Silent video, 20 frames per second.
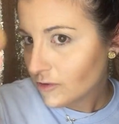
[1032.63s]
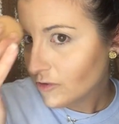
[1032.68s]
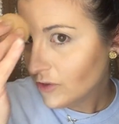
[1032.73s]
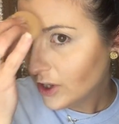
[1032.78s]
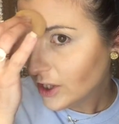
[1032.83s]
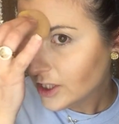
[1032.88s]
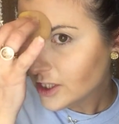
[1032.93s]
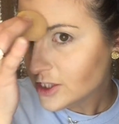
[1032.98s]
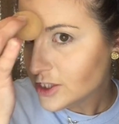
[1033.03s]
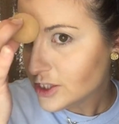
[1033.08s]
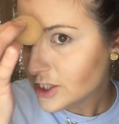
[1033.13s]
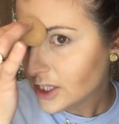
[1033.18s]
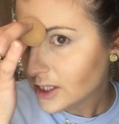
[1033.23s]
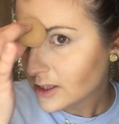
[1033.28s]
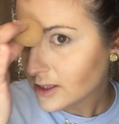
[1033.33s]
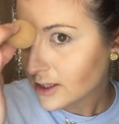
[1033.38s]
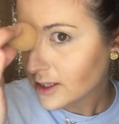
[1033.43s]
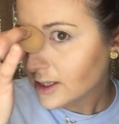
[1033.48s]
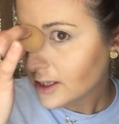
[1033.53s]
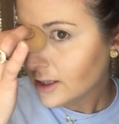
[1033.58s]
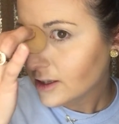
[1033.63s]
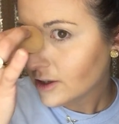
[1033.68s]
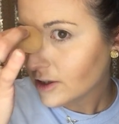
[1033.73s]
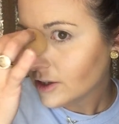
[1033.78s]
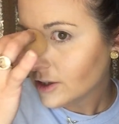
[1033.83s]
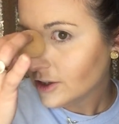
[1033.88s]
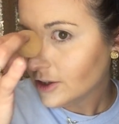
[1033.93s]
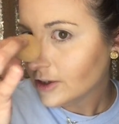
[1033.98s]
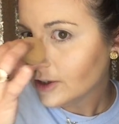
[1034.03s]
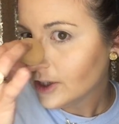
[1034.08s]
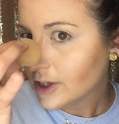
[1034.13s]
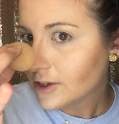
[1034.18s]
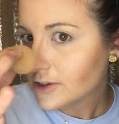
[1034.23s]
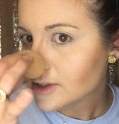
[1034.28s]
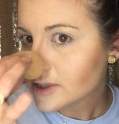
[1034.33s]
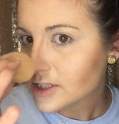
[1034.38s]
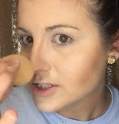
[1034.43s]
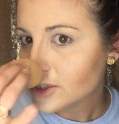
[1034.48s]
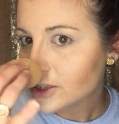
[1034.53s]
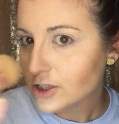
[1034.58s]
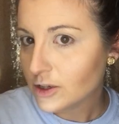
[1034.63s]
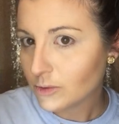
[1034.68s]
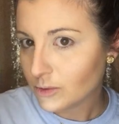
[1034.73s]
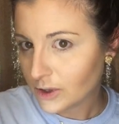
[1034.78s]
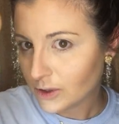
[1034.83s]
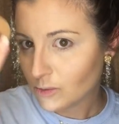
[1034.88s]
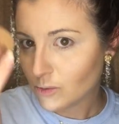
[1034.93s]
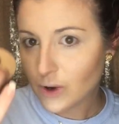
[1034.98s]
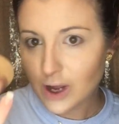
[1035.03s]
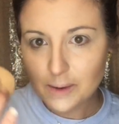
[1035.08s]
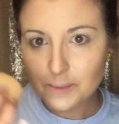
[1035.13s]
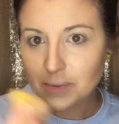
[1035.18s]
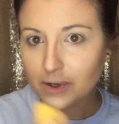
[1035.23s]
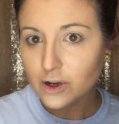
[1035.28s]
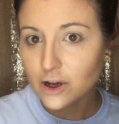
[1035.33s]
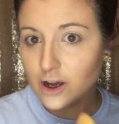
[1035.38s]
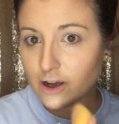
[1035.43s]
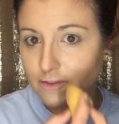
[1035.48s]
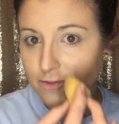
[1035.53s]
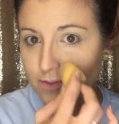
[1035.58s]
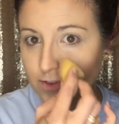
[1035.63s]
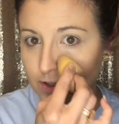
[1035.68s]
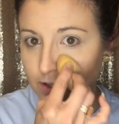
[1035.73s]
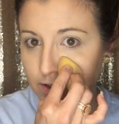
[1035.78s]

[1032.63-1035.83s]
very gently on your nose, because you don't want to wipe it off.